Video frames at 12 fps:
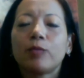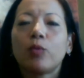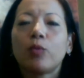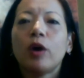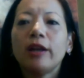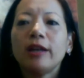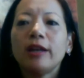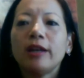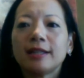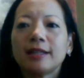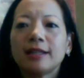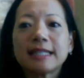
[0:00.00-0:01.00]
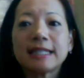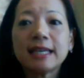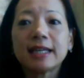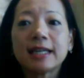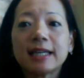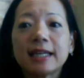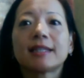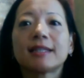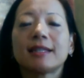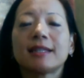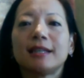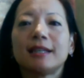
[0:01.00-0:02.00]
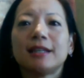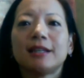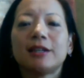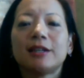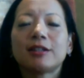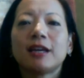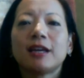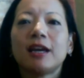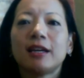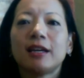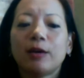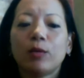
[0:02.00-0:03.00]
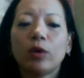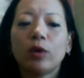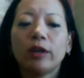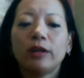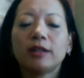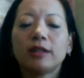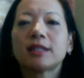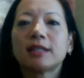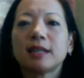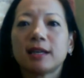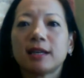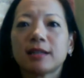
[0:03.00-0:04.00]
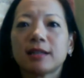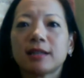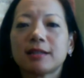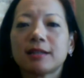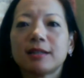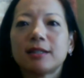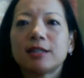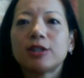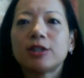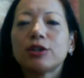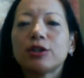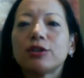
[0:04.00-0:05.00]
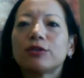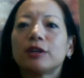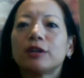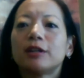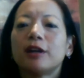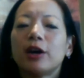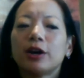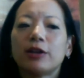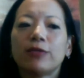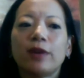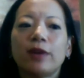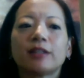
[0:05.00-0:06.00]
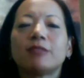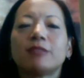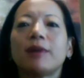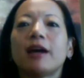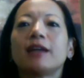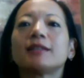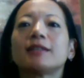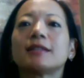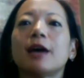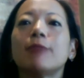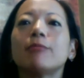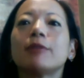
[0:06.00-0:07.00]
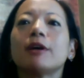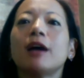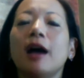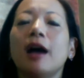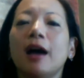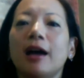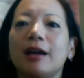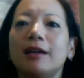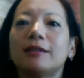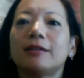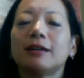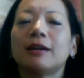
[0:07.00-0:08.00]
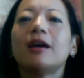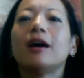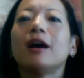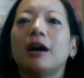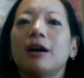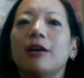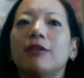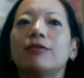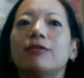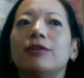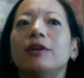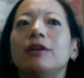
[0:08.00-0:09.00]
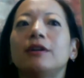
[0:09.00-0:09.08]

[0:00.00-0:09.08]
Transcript: 1 in 6, they're saying now 1 in 6 children are affected by some kind of